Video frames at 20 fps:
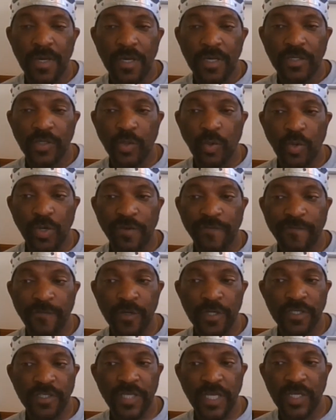So the
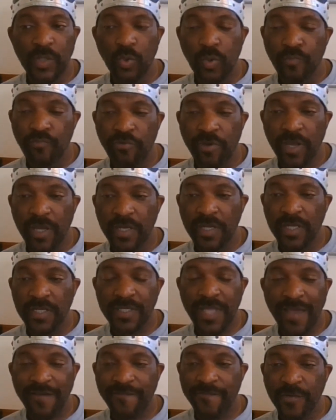first thing you would bring in
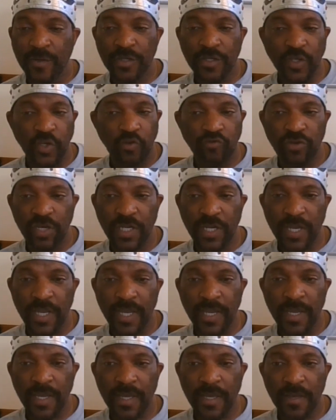is that first green
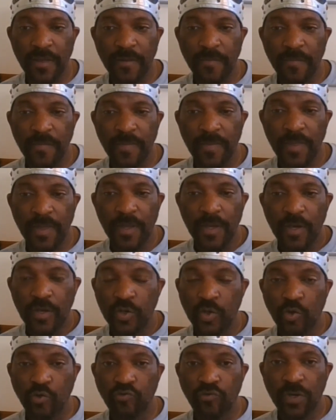ear
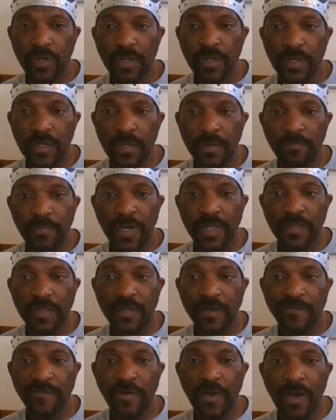during the month
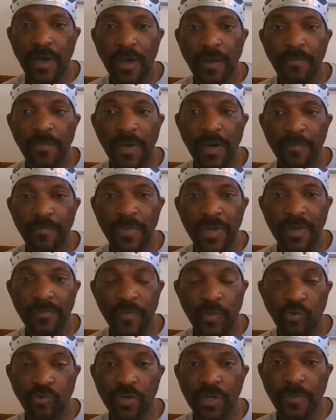of
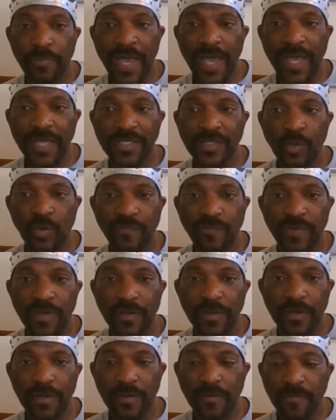Abib, during the Passover,
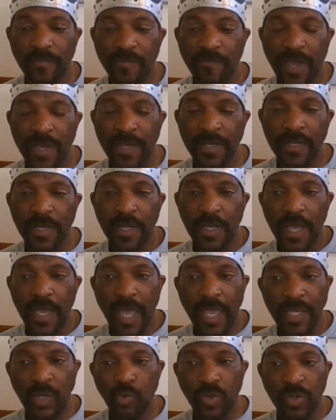right?
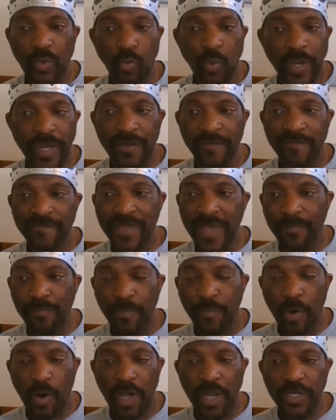And you would wave
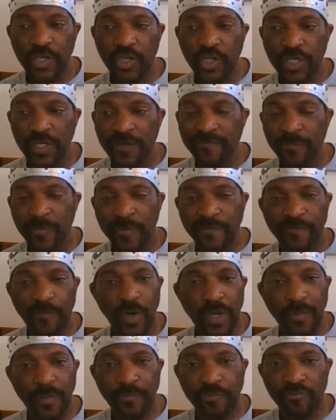that barley sheaf
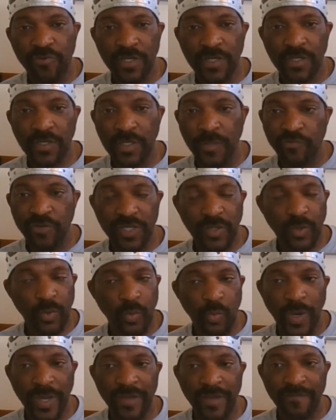before the priest. The priest
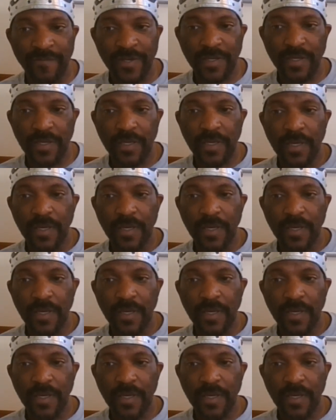would wave it,